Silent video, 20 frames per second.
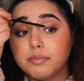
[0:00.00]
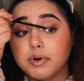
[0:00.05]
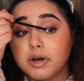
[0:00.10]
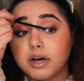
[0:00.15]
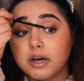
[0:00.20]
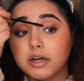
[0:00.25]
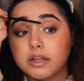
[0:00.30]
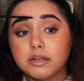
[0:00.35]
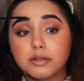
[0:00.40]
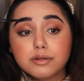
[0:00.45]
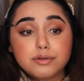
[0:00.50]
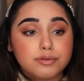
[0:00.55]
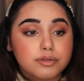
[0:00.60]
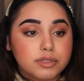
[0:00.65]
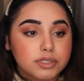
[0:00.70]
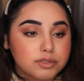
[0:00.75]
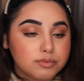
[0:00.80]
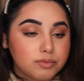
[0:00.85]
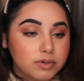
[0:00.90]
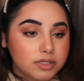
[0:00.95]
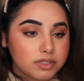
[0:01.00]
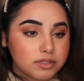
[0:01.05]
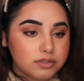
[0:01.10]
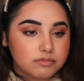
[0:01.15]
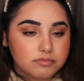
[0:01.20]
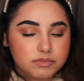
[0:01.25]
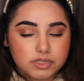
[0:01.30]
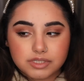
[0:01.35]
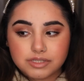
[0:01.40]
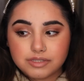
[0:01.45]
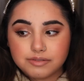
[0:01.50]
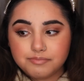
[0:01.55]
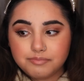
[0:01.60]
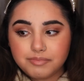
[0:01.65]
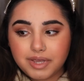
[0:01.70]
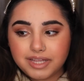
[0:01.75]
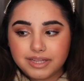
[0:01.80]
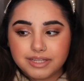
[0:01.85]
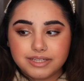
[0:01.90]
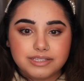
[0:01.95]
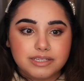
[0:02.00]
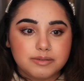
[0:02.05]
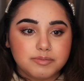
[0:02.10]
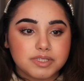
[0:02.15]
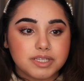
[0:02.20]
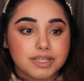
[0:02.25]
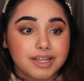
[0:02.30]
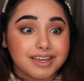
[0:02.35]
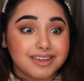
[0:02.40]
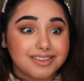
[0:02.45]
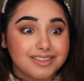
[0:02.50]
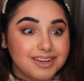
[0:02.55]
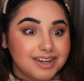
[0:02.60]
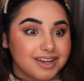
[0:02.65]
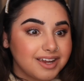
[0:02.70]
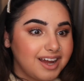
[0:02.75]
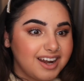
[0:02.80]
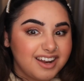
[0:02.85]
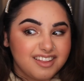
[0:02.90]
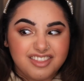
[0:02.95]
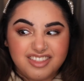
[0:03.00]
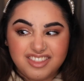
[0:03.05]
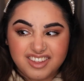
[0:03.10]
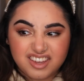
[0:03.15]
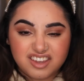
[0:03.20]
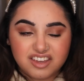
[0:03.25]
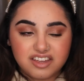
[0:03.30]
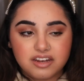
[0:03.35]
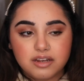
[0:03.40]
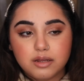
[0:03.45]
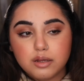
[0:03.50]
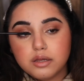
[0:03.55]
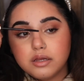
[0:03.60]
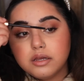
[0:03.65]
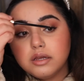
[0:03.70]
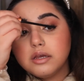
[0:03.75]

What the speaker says: but this one just mainly seems to lengthen and kind of thicken,